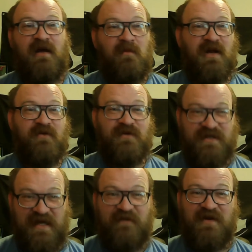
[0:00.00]
but it was
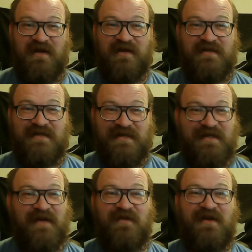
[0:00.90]
definitely a
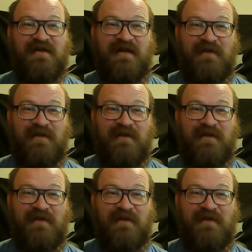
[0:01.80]
significant